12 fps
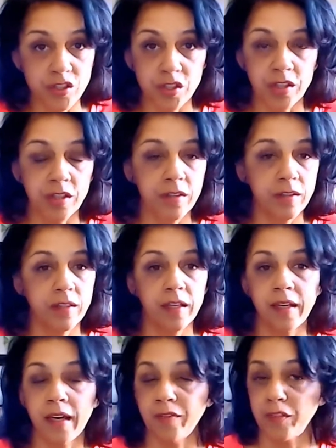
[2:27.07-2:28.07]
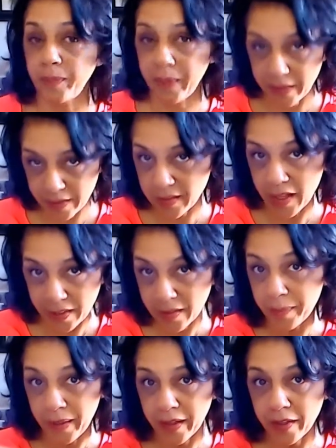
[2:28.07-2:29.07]
They have to sign the back of
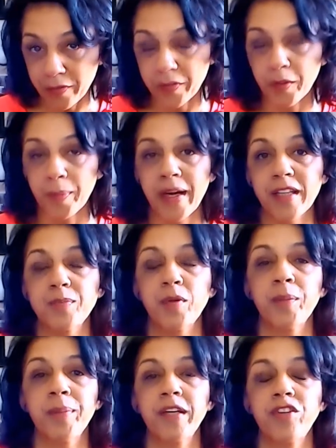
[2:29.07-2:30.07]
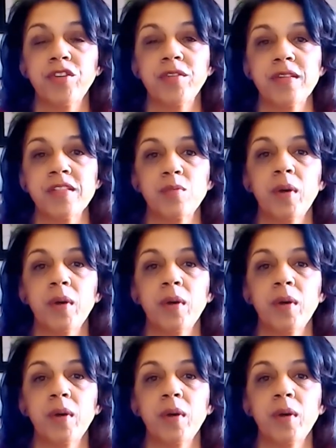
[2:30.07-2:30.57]
your passport picture as well.